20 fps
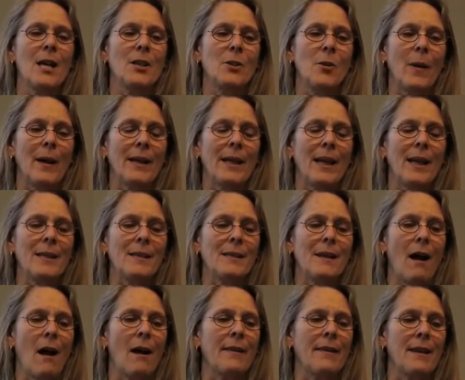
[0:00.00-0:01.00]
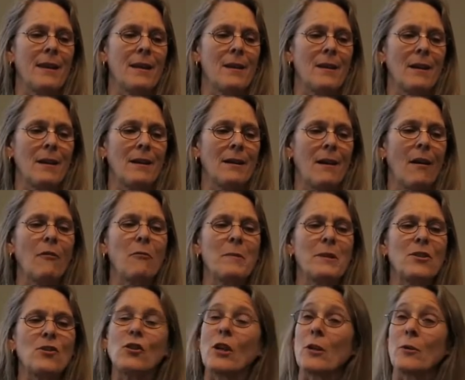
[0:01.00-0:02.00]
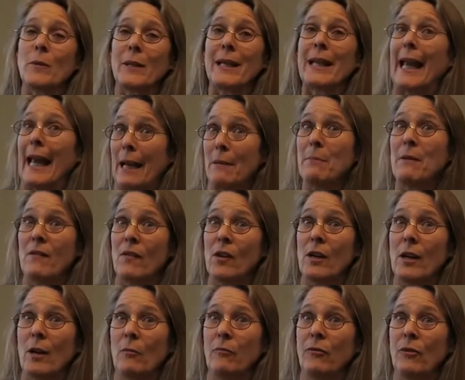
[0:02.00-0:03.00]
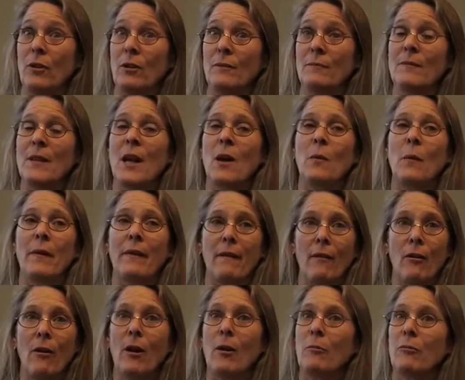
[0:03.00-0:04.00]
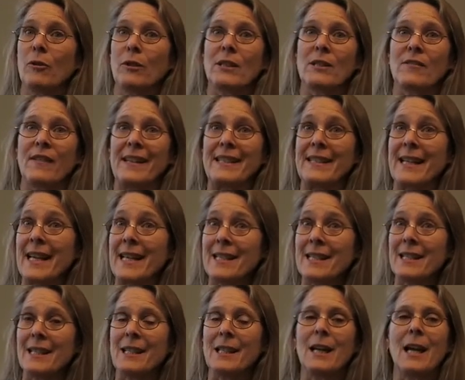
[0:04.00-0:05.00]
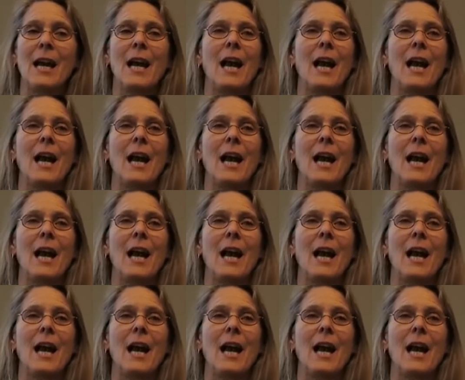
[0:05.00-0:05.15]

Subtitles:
So I guess I think governments generally can be very helpful. When they are helpful, it's fantastic.